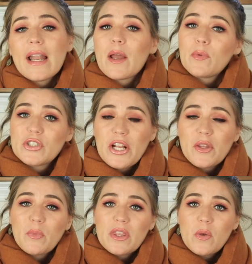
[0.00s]
and I will share
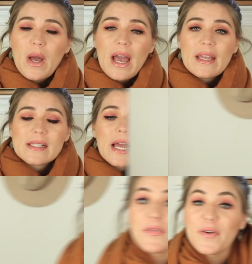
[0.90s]
them with you guys. All
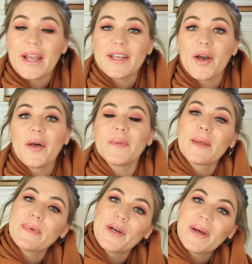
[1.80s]
right, before I go,
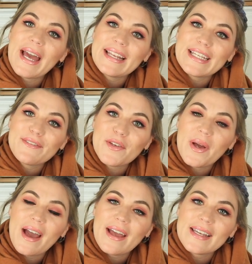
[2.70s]
let me go ahead and give you
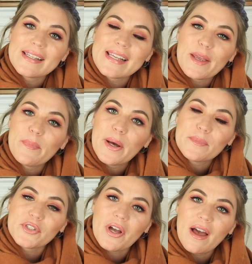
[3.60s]
guys a
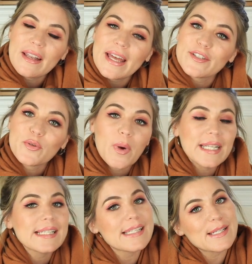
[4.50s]
bump shot at
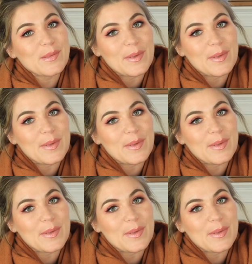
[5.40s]
26